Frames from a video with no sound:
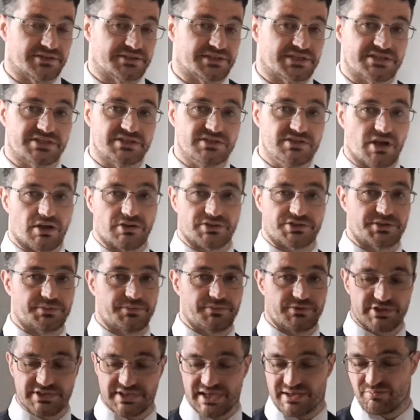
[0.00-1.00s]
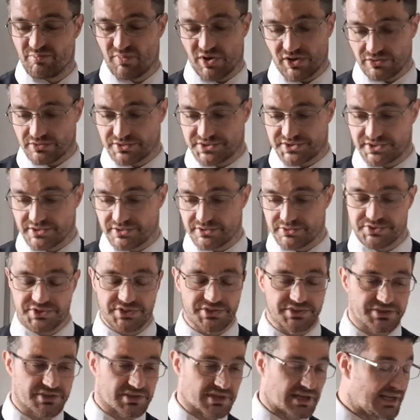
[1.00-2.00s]
It's not to present model
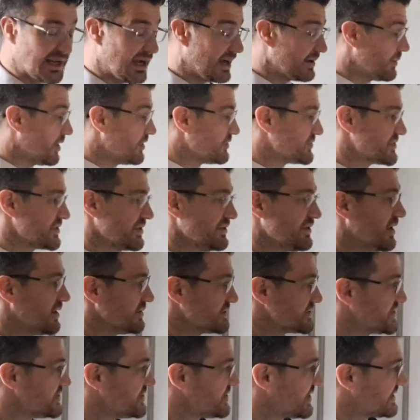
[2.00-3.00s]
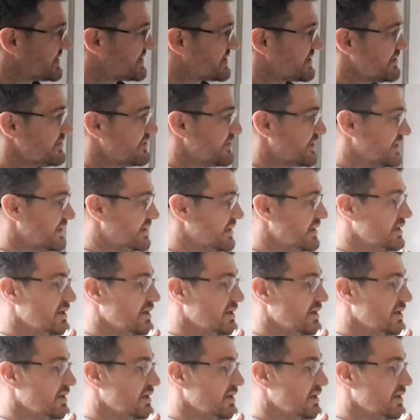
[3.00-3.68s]
solutions. And I'm also not suggesting that